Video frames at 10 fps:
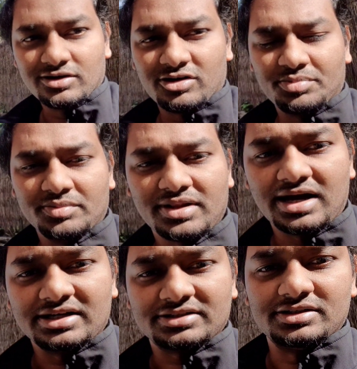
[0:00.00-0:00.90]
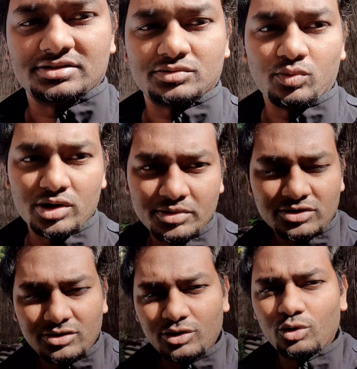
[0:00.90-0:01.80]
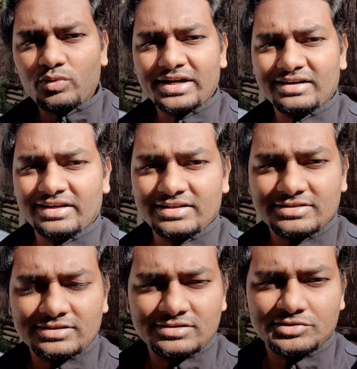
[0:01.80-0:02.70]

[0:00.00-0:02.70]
a lot of people ask is, what about lowering links?